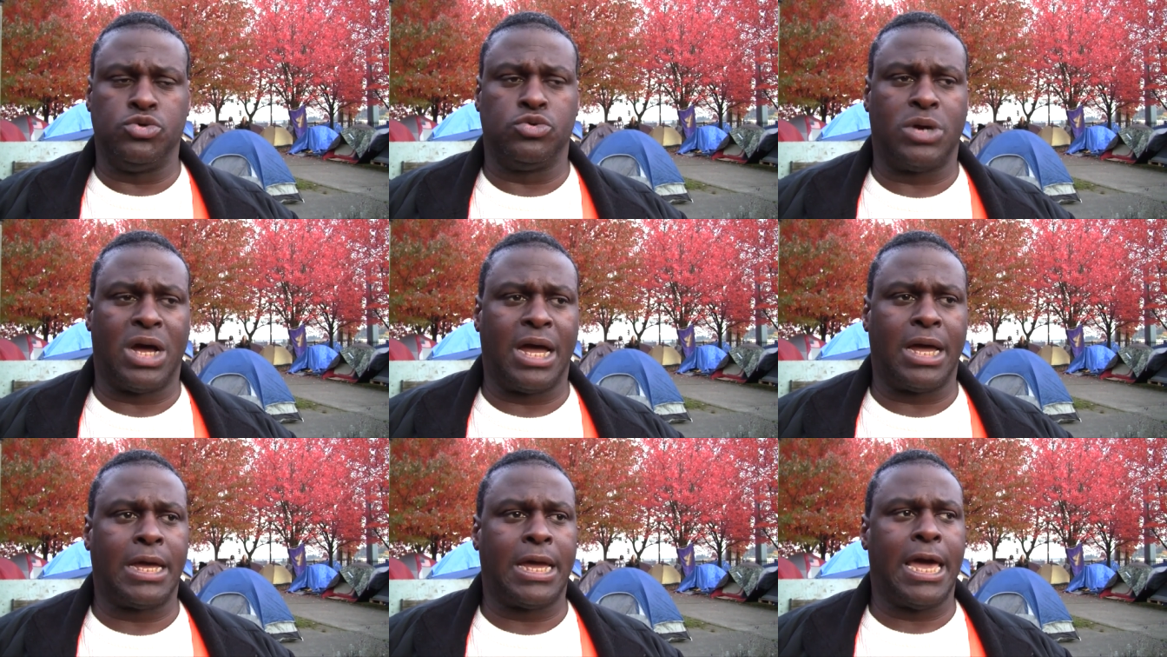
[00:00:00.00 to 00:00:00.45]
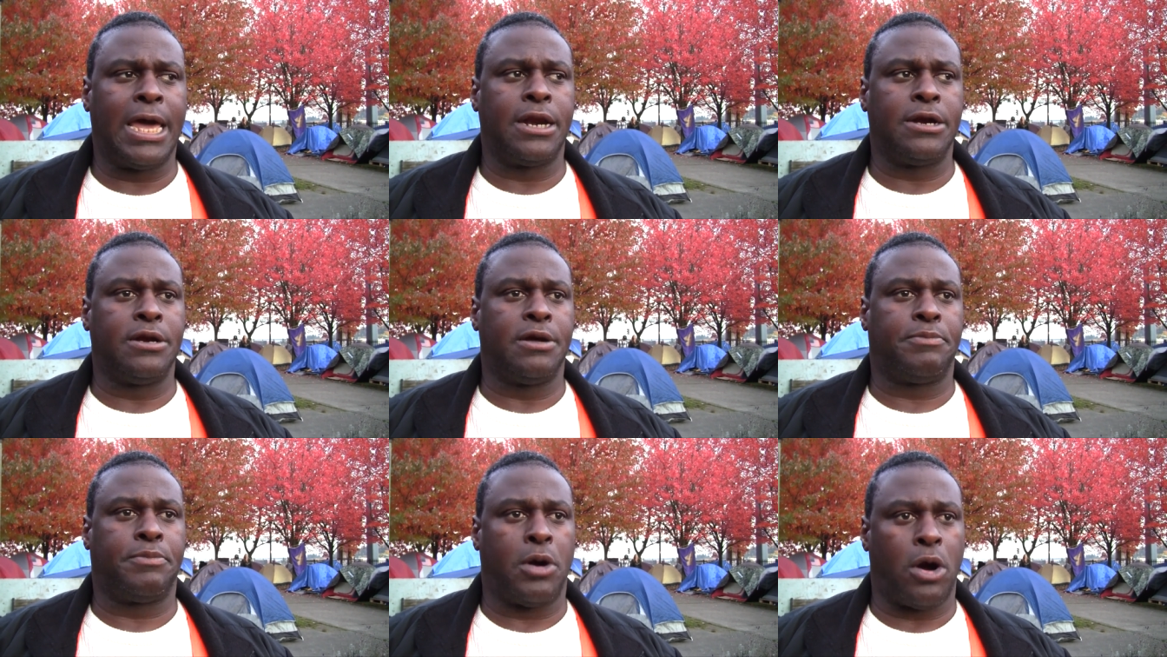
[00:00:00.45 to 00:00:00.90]
I had
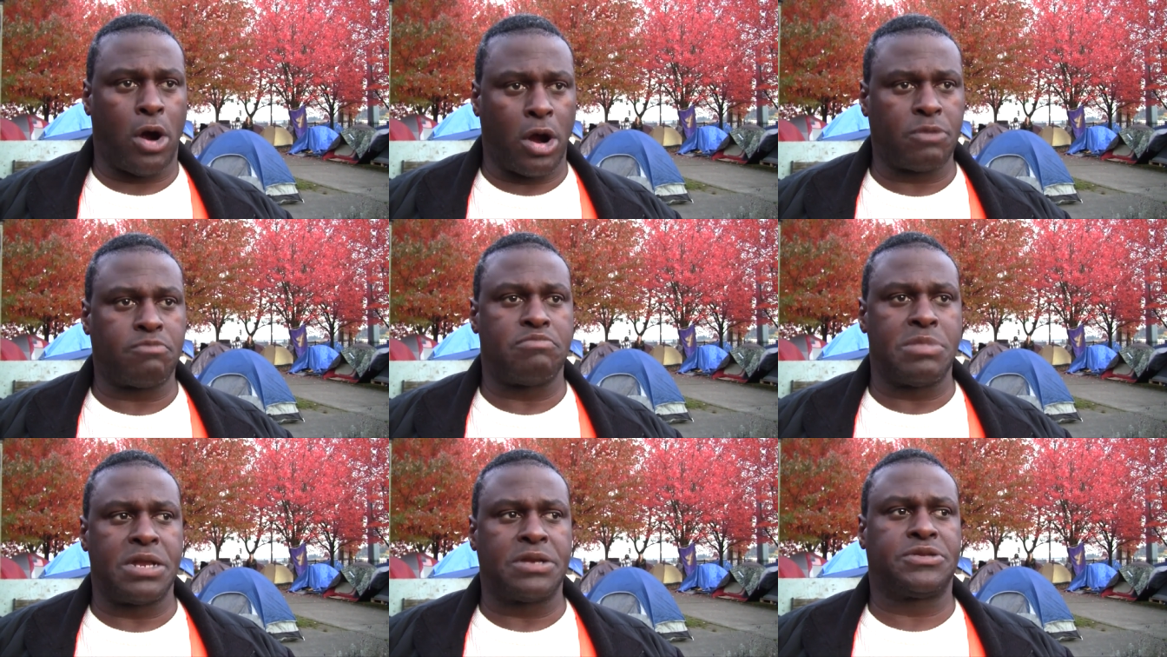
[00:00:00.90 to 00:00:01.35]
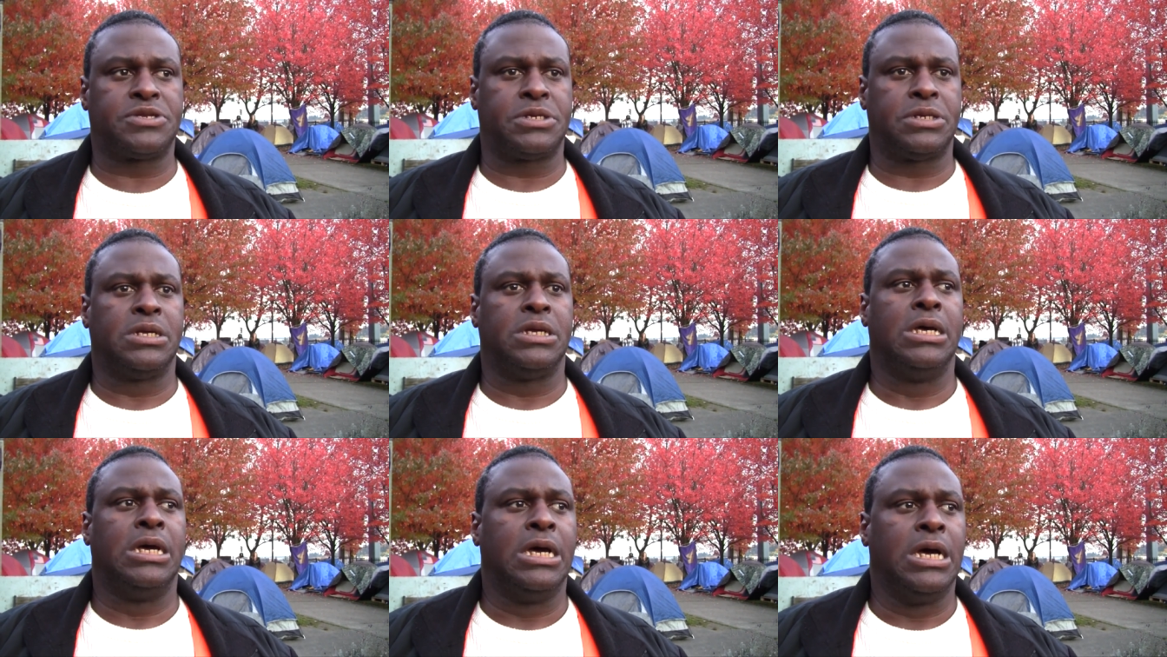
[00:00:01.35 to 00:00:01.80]
an apartment
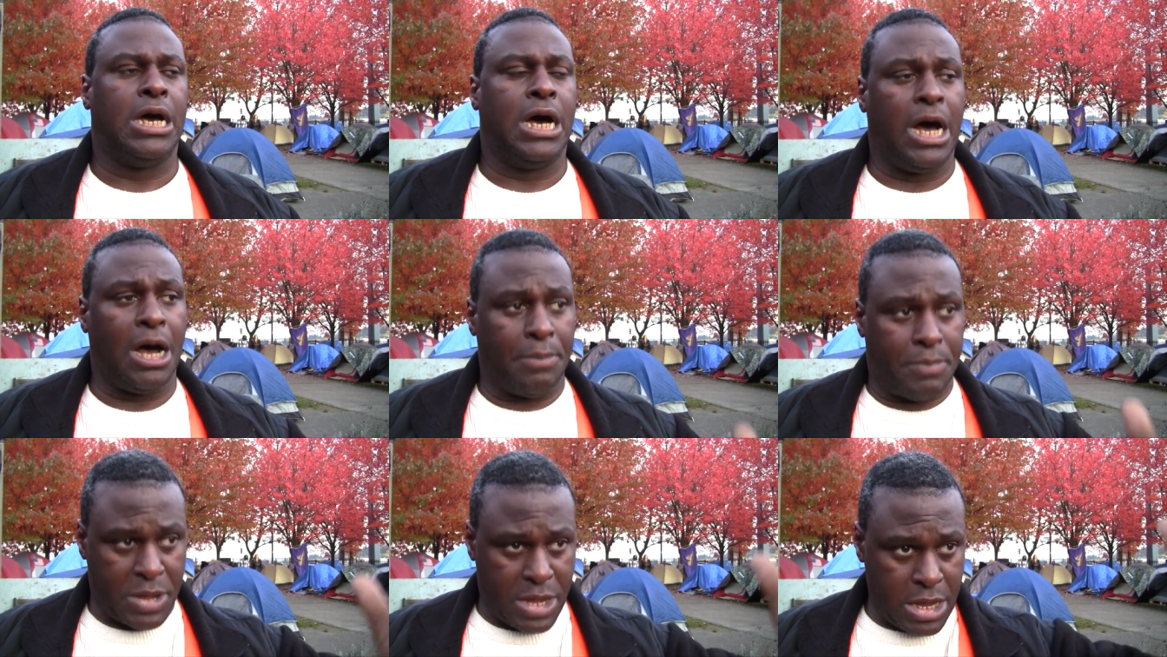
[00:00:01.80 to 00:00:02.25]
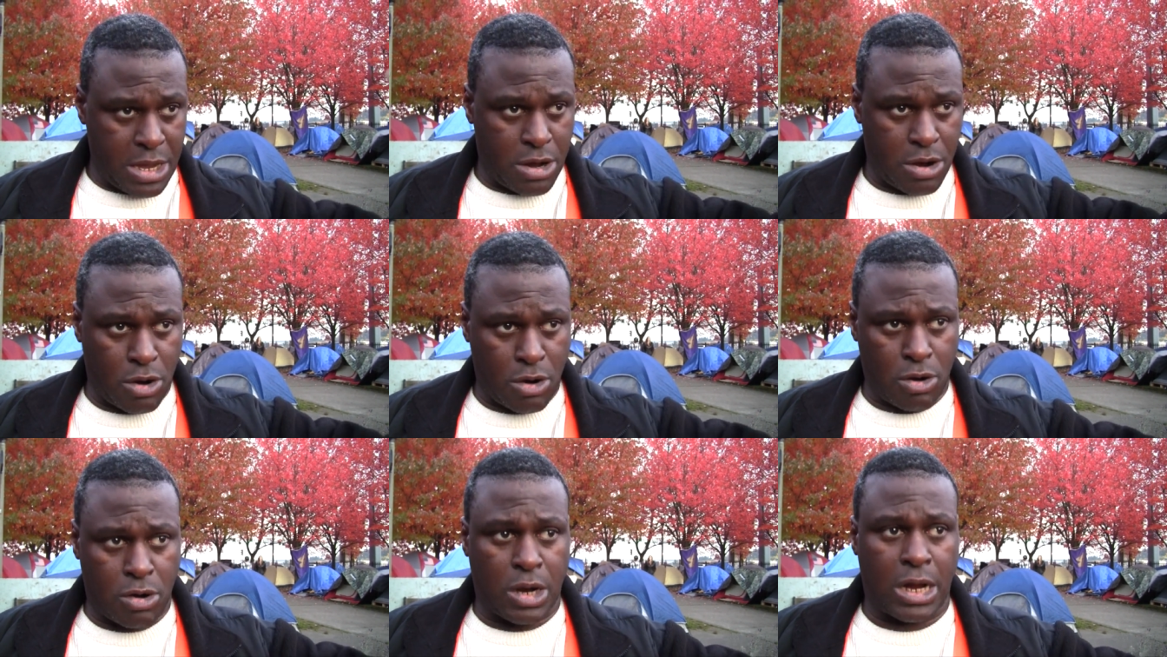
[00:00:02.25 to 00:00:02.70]
up
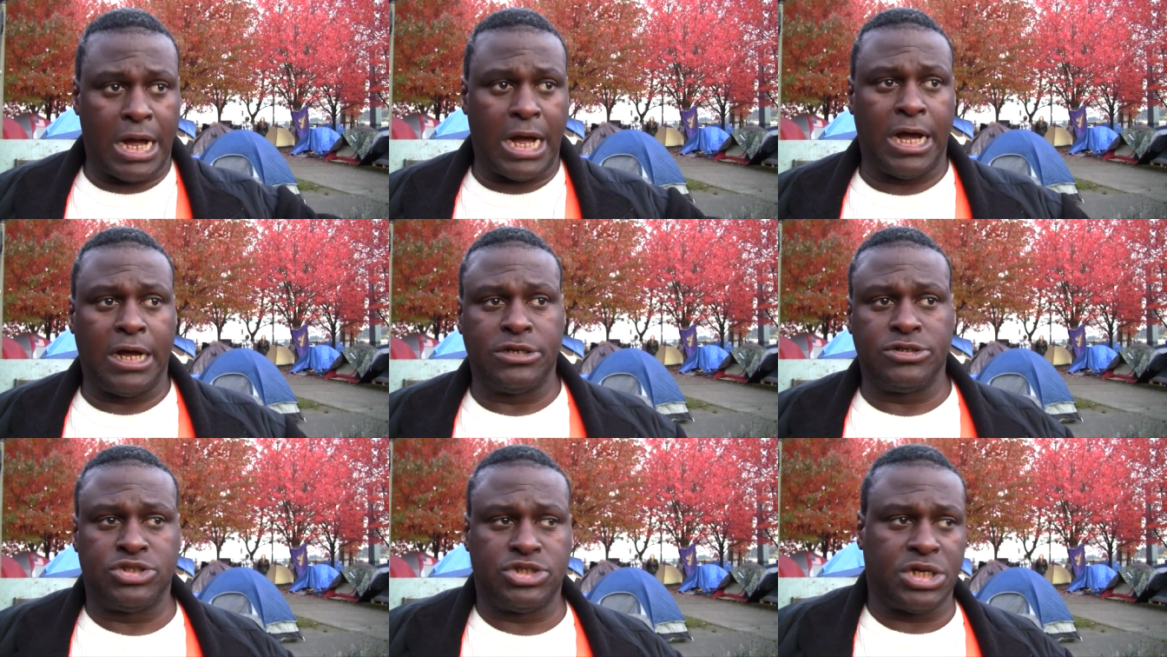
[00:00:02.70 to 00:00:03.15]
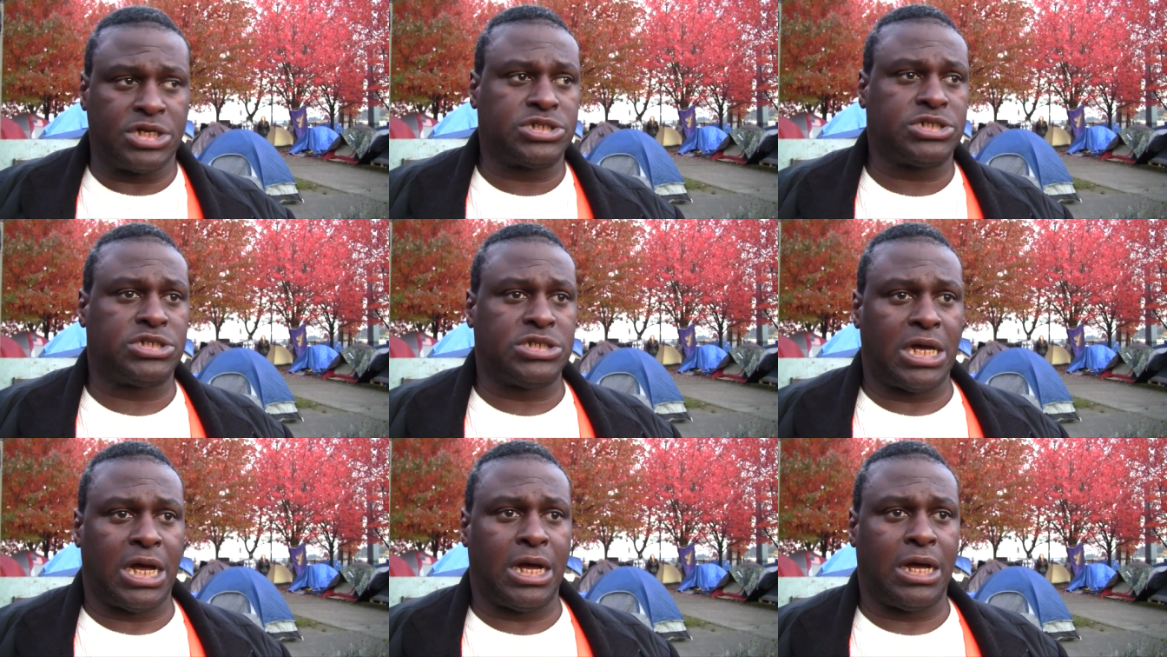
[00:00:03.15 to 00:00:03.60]
here uh,
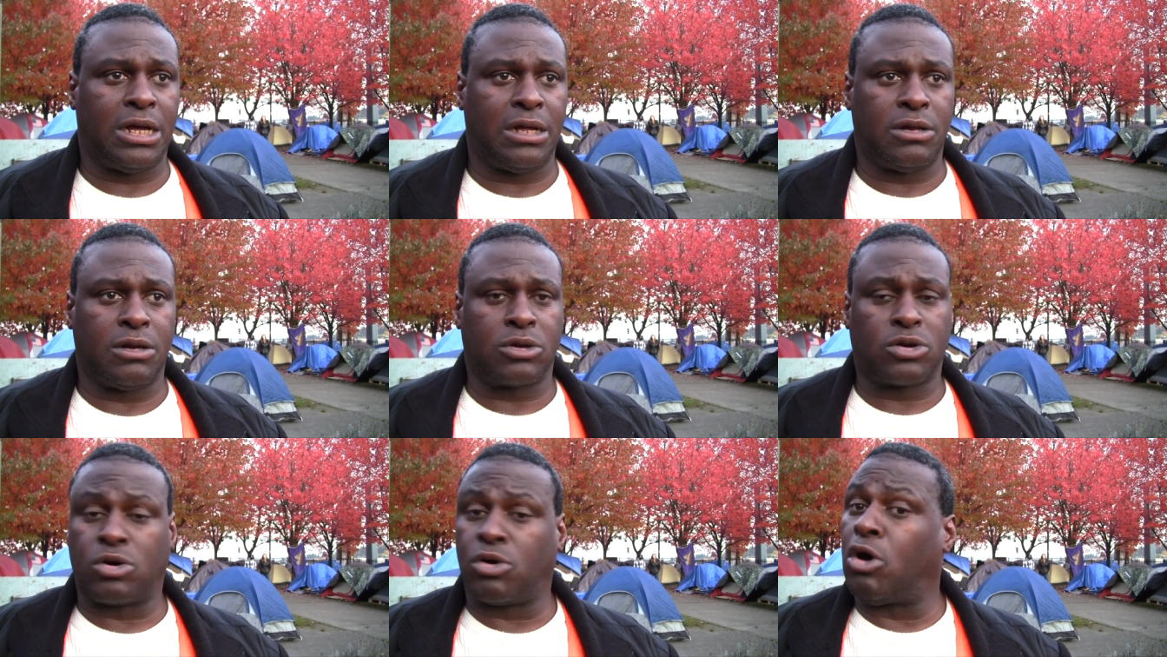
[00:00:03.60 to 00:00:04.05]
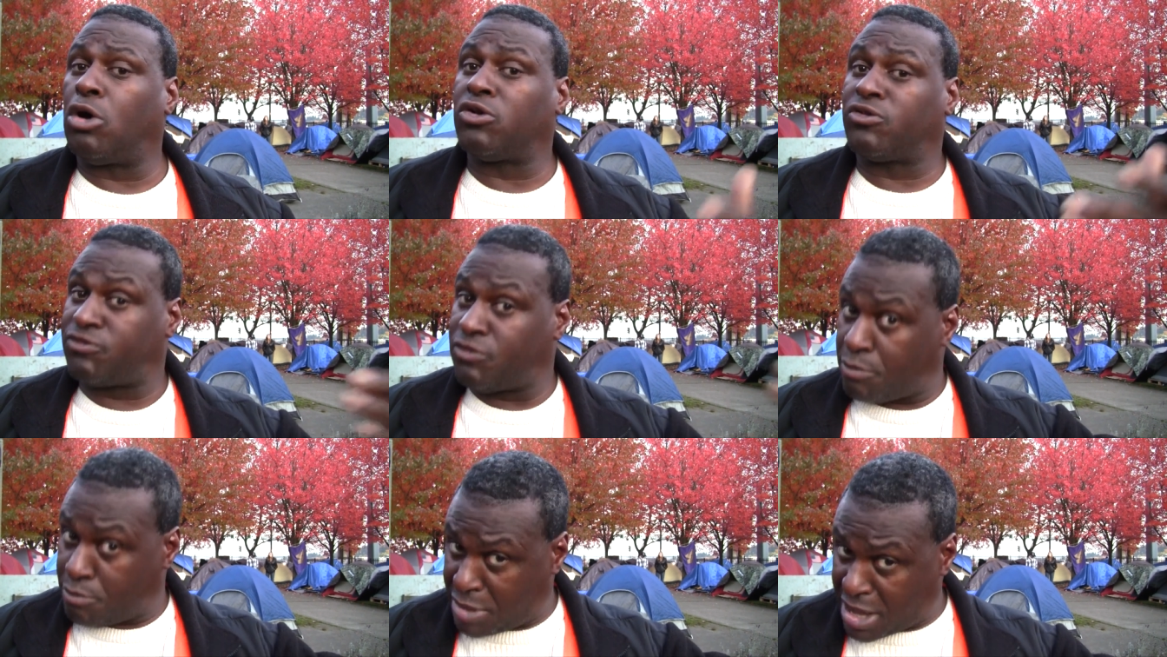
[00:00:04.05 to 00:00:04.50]
just
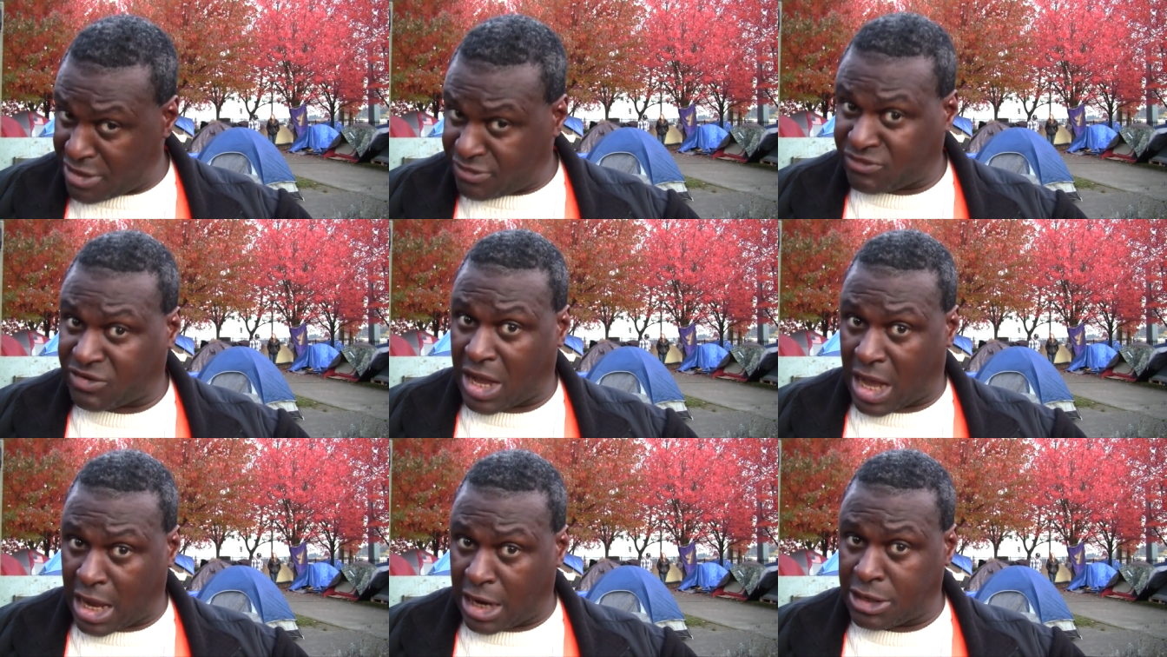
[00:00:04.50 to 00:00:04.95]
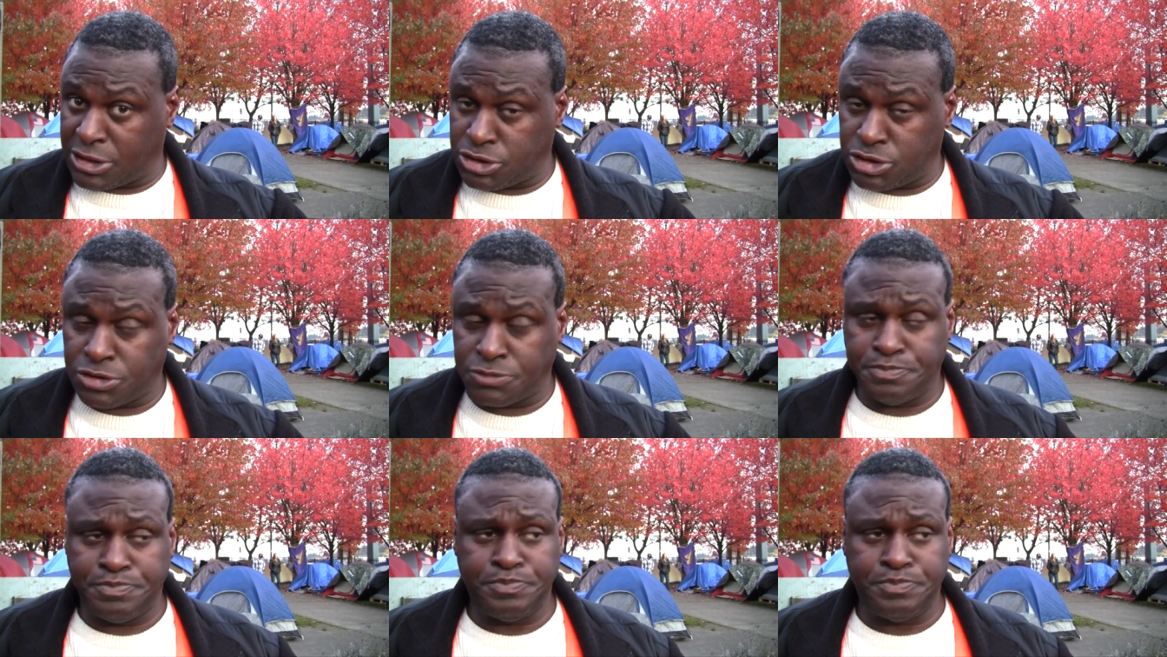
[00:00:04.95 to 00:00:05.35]
across from Bates College